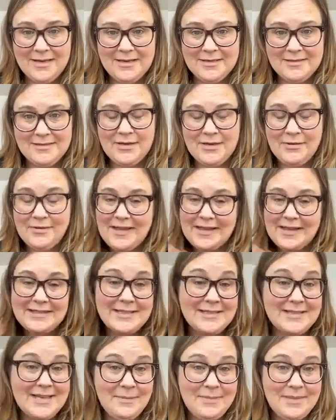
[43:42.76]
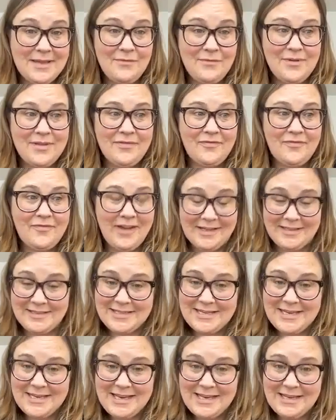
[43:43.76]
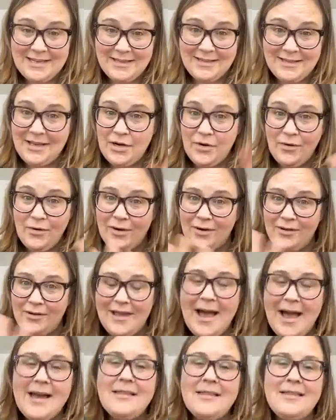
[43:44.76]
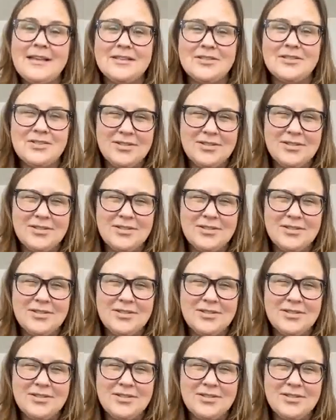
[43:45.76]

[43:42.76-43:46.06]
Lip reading: So that's the same thing with fencing, or a lot of things.